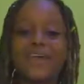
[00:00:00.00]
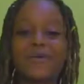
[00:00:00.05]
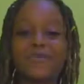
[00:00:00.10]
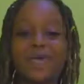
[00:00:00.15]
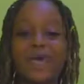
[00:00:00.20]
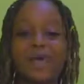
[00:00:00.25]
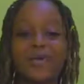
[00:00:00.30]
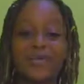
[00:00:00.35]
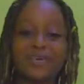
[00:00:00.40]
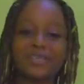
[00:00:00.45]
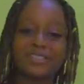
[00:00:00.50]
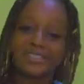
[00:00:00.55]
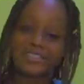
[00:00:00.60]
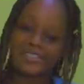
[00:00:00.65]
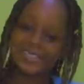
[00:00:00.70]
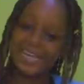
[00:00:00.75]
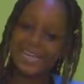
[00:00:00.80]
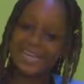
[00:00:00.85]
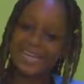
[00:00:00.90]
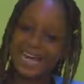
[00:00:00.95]
we are going to
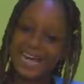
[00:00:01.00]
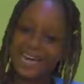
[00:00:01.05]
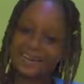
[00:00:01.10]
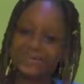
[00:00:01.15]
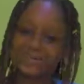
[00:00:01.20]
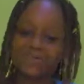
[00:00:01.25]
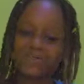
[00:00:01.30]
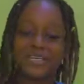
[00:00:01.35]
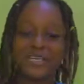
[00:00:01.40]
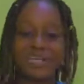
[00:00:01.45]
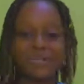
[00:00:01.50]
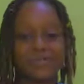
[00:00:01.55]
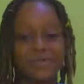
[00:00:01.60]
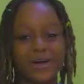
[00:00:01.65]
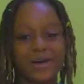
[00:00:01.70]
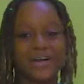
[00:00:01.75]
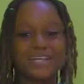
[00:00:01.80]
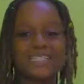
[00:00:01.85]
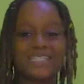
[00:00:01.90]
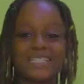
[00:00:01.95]
learn how to keep our
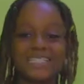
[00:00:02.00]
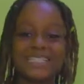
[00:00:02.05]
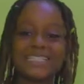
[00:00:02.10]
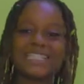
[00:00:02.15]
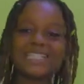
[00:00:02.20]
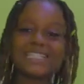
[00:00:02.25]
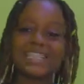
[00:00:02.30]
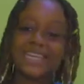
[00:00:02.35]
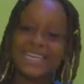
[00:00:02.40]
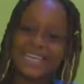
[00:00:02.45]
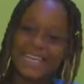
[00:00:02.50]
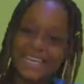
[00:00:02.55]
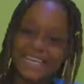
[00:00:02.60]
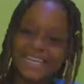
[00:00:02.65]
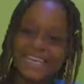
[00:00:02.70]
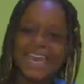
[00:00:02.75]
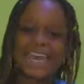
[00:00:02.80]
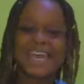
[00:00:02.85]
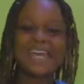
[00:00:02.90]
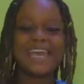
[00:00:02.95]
teeth clean
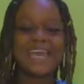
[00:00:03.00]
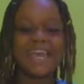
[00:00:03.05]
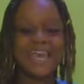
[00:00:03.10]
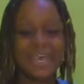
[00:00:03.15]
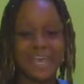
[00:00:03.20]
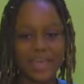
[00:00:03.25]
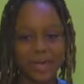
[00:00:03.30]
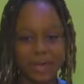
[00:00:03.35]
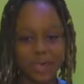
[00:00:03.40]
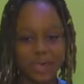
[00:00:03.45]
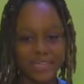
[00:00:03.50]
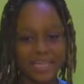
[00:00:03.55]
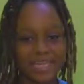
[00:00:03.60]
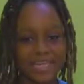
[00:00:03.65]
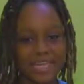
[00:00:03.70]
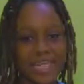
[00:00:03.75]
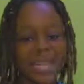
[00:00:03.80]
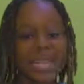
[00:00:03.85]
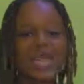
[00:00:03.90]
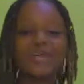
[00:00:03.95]
and healthy.
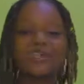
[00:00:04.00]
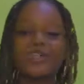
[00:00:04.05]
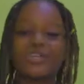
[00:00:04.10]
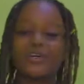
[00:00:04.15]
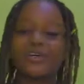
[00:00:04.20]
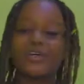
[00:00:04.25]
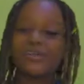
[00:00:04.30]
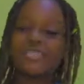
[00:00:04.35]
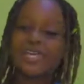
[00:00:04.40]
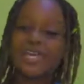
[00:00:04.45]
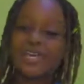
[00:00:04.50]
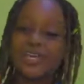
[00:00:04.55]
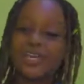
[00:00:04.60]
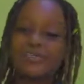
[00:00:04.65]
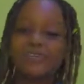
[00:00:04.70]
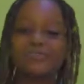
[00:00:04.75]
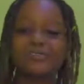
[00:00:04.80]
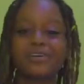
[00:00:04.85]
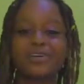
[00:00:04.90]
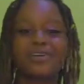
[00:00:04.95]
So with a huge
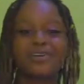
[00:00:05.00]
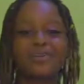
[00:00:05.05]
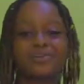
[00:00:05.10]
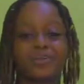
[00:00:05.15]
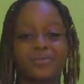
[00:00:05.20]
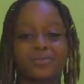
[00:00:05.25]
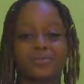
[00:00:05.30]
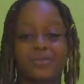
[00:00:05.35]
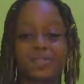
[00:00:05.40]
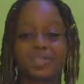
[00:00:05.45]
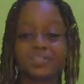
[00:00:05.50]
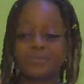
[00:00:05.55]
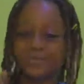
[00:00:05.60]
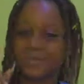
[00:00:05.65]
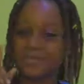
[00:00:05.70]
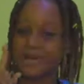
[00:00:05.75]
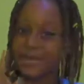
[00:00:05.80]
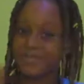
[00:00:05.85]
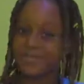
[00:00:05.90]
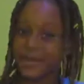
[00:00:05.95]
round of applause for my
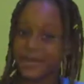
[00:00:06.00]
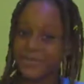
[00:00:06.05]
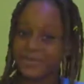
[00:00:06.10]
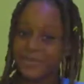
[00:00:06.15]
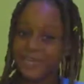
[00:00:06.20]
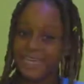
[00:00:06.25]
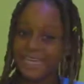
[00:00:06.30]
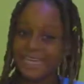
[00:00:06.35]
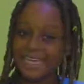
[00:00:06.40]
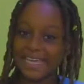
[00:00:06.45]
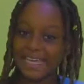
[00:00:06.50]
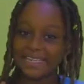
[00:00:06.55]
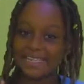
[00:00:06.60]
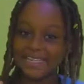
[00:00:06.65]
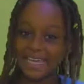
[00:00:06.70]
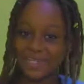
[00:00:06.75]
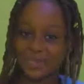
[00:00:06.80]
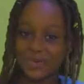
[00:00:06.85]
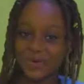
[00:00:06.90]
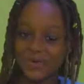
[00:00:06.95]
Bambini kids at
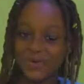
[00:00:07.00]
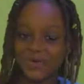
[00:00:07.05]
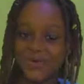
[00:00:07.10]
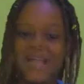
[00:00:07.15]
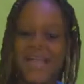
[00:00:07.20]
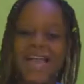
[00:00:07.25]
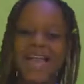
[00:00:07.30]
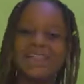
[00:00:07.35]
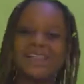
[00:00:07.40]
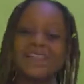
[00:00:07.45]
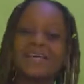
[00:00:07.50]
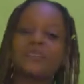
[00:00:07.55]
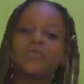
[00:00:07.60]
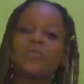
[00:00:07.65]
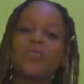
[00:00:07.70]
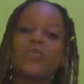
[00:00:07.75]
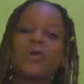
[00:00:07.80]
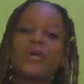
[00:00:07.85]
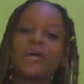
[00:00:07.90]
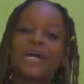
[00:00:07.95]
home, let me
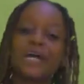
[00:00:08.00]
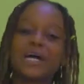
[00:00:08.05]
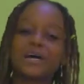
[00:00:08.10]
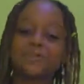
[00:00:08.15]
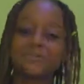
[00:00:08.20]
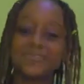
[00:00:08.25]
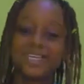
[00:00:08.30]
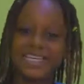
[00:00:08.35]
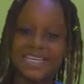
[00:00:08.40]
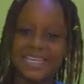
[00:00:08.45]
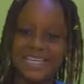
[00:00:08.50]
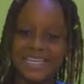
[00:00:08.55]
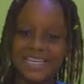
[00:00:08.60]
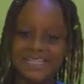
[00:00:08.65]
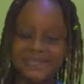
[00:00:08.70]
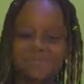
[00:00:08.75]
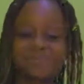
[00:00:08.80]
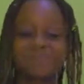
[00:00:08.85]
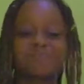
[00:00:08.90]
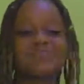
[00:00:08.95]
welcome in
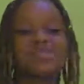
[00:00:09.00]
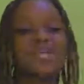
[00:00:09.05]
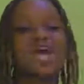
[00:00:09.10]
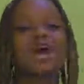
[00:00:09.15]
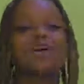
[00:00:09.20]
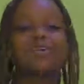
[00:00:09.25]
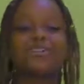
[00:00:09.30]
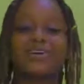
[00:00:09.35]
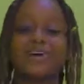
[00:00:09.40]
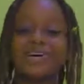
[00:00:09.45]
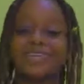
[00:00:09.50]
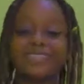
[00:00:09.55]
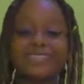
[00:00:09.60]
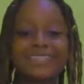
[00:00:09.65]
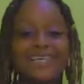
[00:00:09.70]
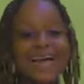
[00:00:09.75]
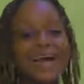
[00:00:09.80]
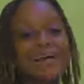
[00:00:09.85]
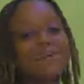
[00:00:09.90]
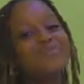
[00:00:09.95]

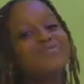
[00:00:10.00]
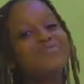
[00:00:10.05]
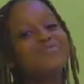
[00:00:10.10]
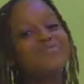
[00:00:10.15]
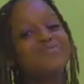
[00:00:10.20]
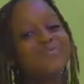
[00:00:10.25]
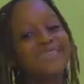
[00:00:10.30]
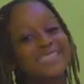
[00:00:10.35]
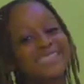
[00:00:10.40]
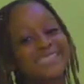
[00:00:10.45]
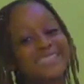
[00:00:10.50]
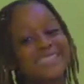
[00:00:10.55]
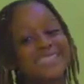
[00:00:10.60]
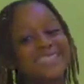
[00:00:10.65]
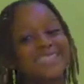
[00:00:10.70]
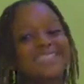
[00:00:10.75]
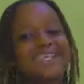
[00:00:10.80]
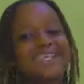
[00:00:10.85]
Dr. Mrs.